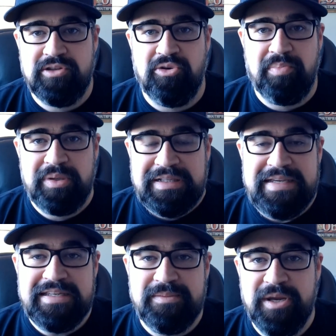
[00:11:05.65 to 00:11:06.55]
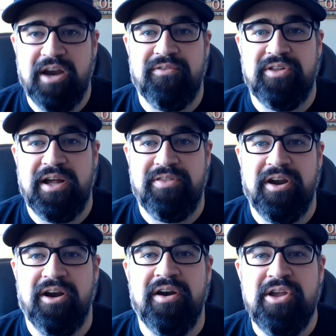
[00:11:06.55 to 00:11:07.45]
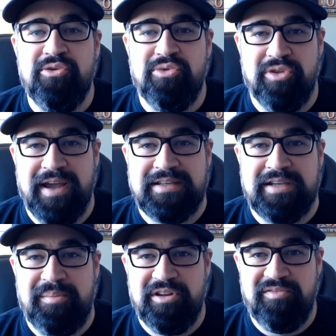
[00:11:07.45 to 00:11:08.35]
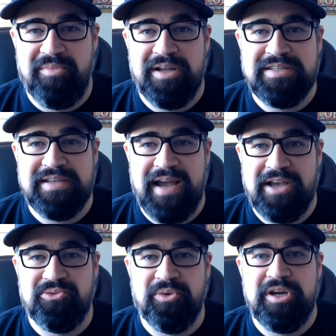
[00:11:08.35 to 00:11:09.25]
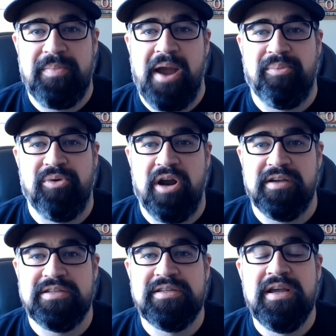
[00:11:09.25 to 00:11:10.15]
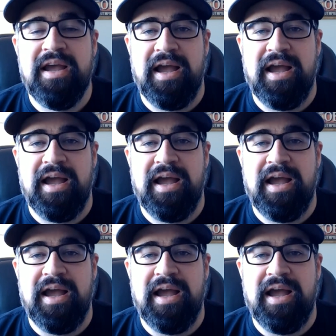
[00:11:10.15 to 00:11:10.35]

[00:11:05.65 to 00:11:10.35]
So please be careful out there the next couple of months as repack products